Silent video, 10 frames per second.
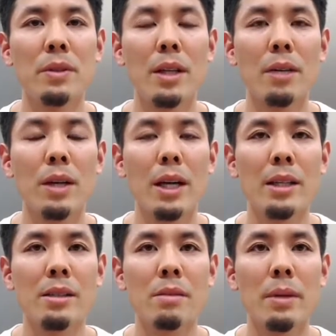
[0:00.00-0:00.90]
In order to
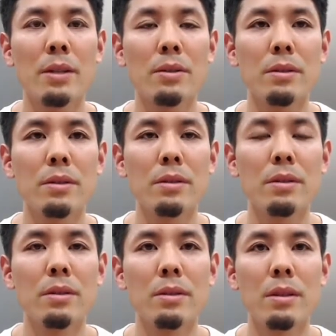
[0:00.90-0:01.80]
solve these
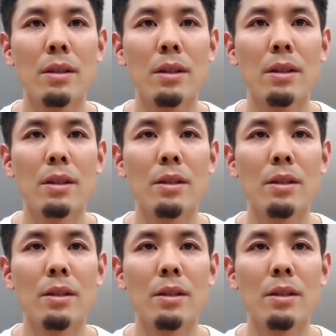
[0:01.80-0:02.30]
problems,